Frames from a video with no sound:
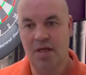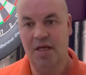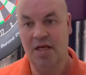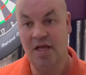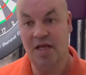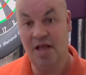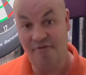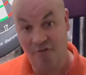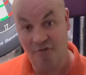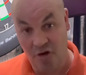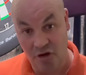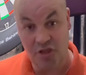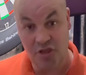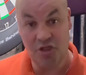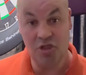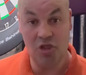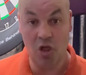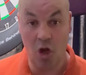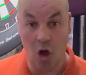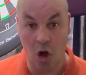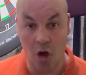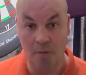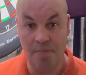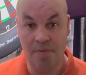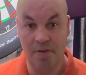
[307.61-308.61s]
If I
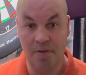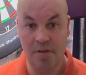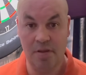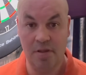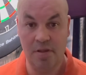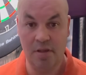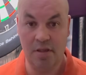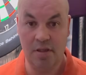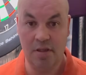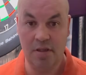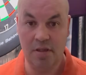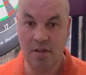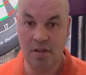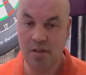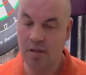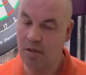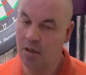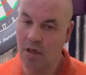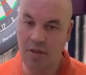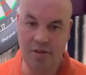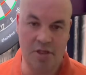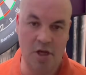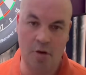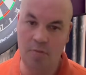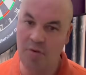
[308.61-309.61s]
stop,
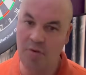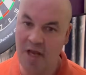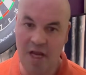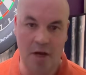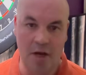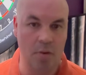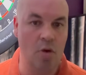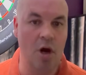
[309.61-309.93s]
I don't hit